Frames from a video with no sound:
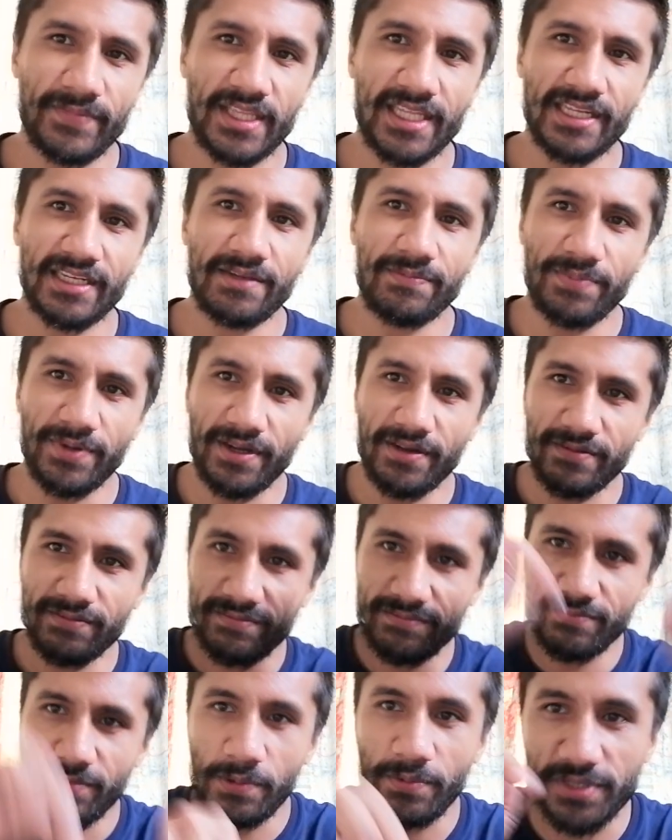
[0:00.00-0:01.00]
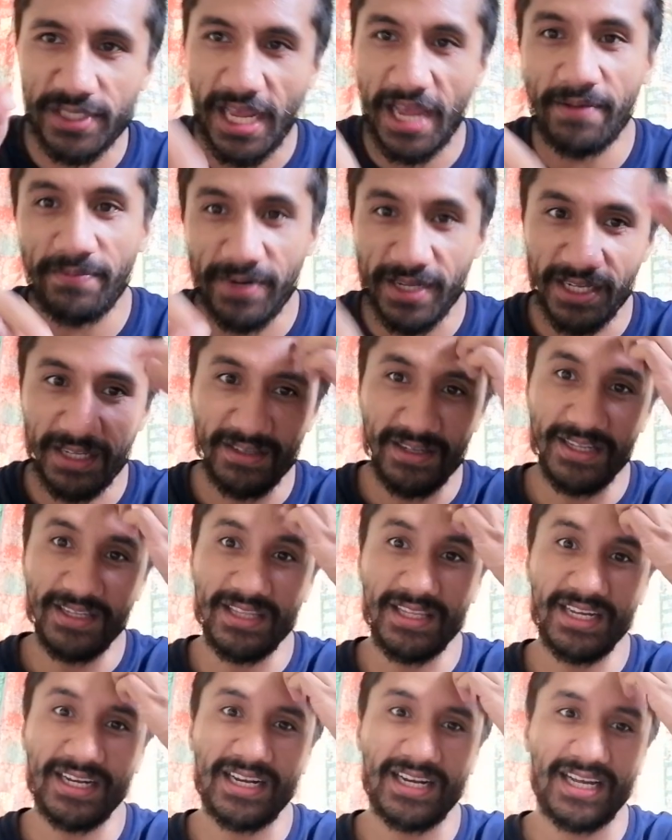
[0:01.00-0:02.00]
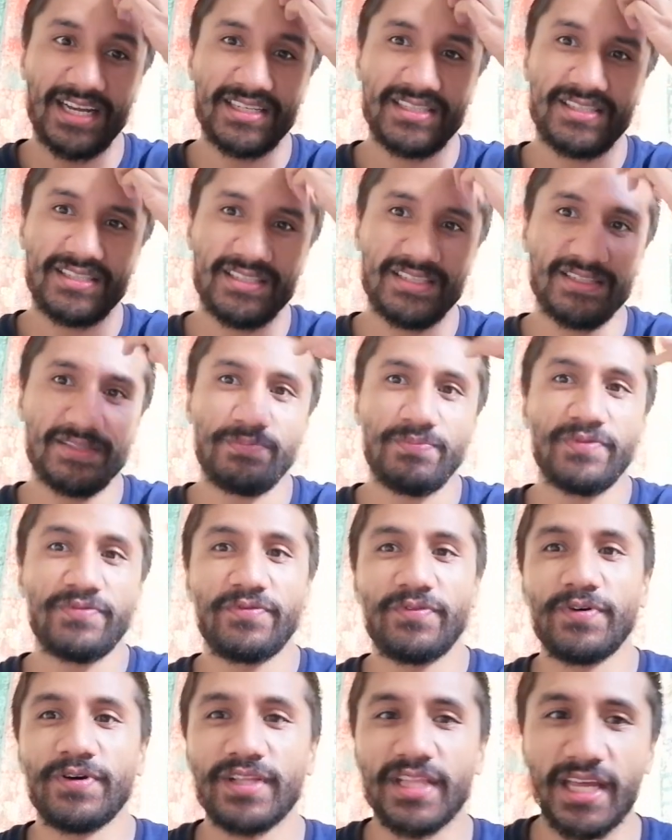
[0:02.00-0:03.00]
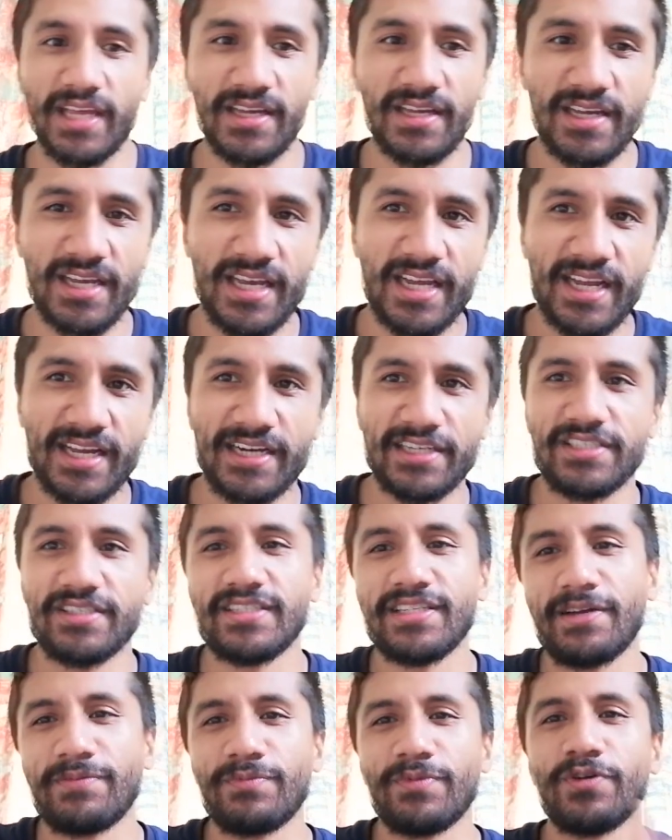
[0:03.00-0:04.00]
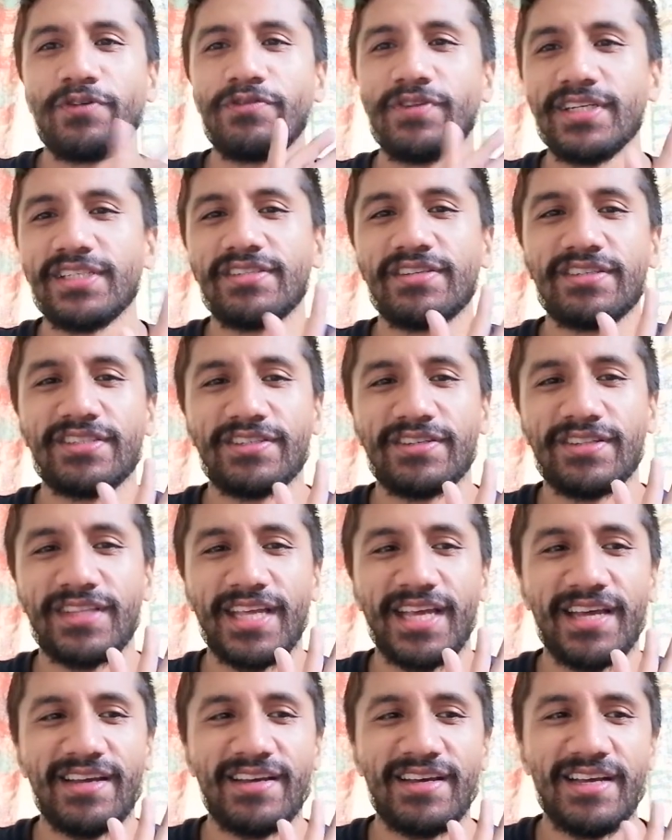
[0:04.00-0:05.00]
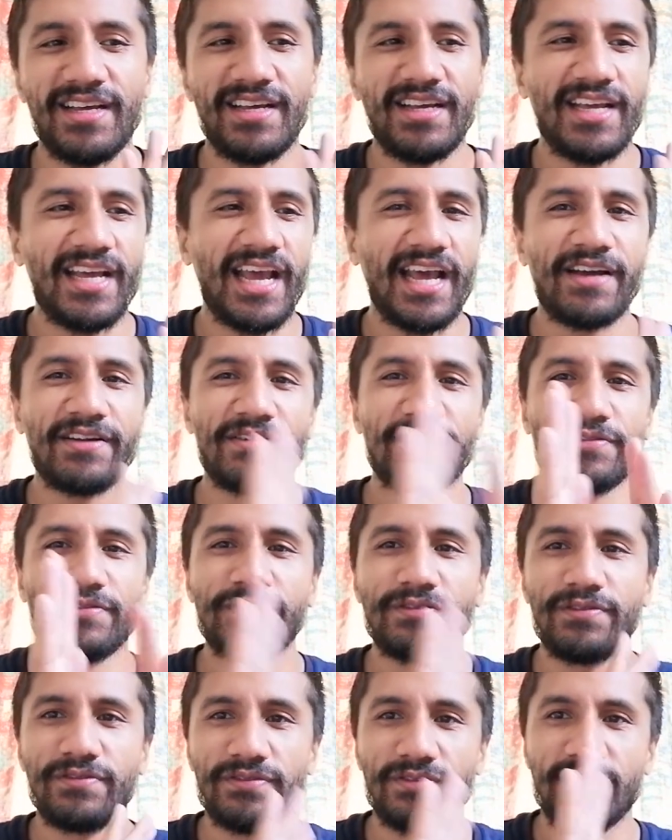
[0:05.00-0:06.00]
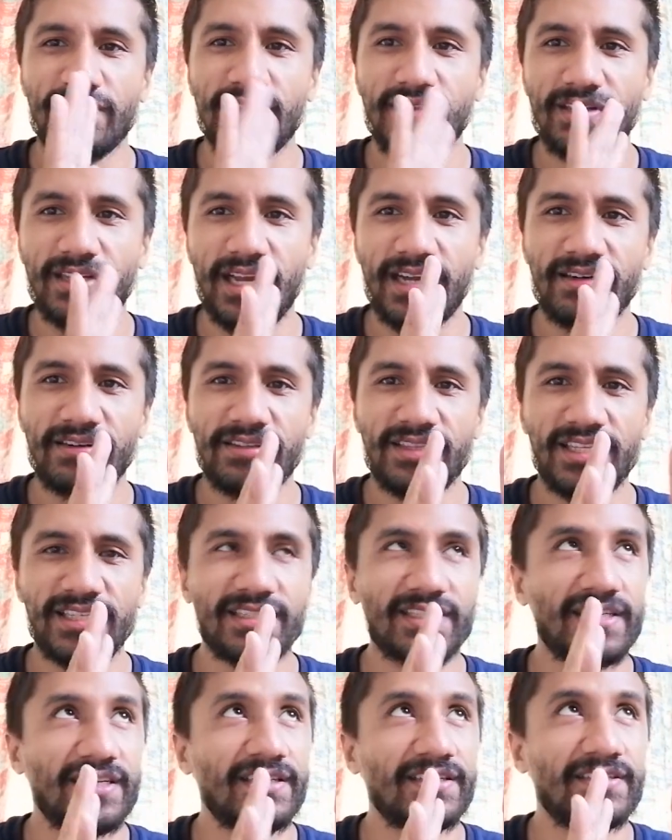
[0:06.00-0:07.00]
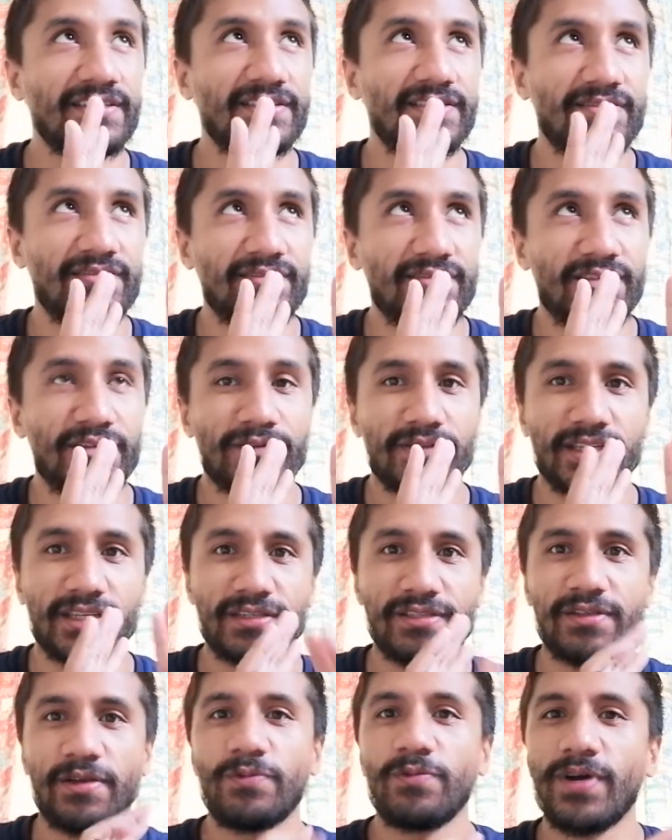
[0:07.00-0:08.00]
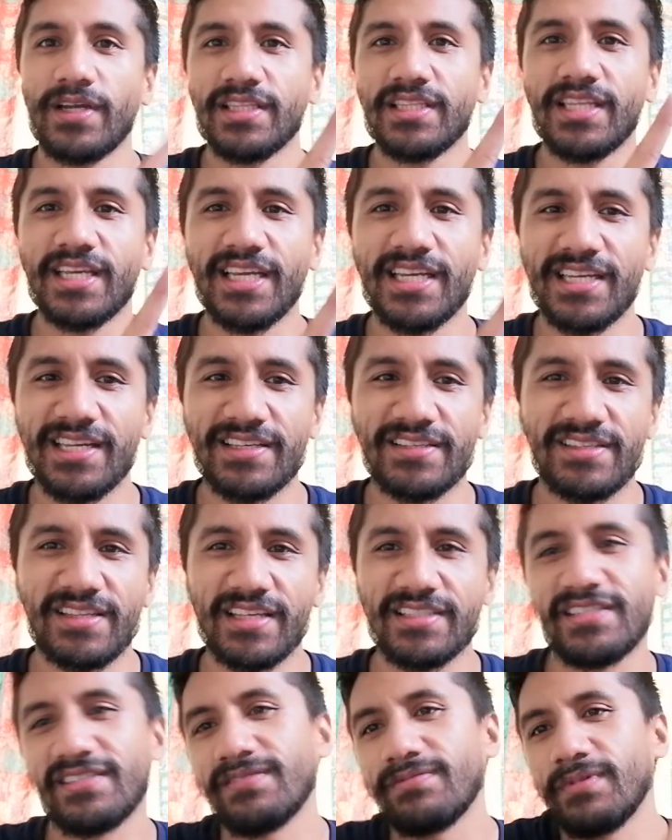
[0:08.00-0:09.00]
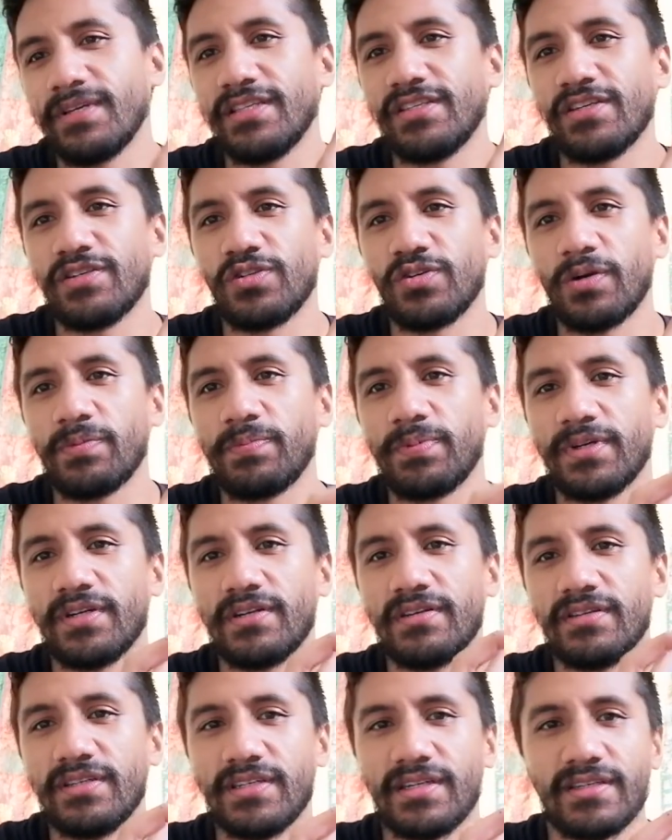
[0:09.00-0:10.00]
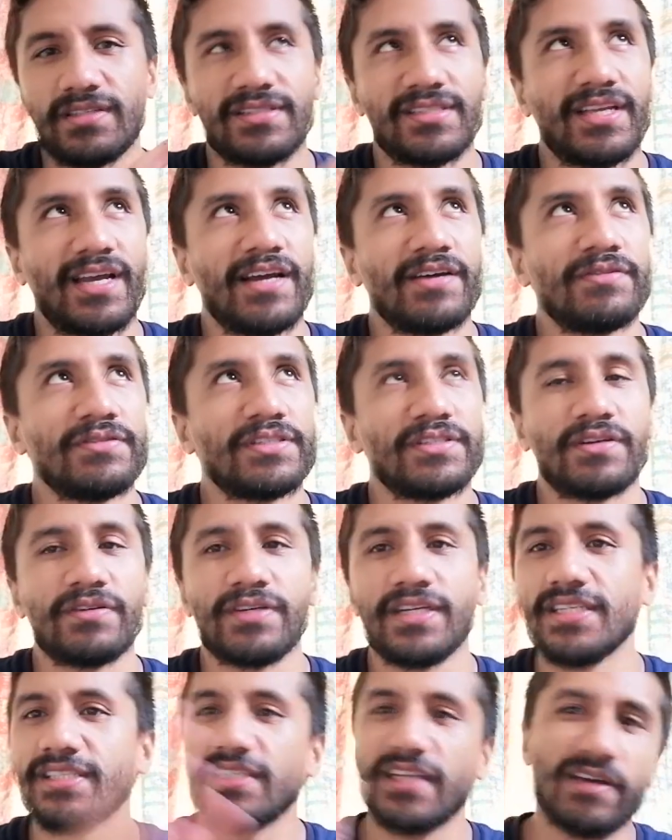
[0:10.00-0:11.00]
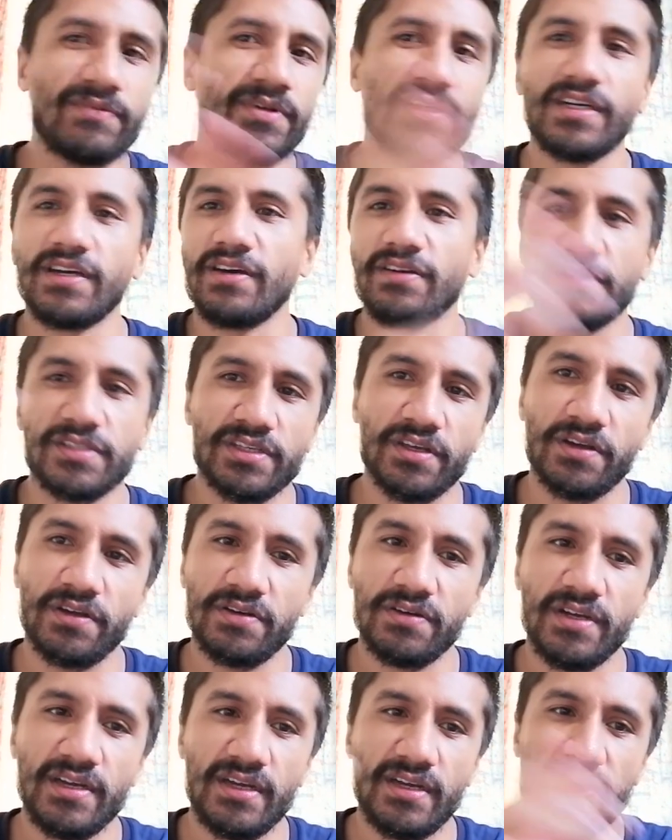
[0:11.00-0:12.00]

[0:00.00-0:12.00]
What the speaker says: think about what was happening in the classes before that. And I should have done more research on that. How do these kids do things? So one thing is it's a drop-in style, so kids come and go. So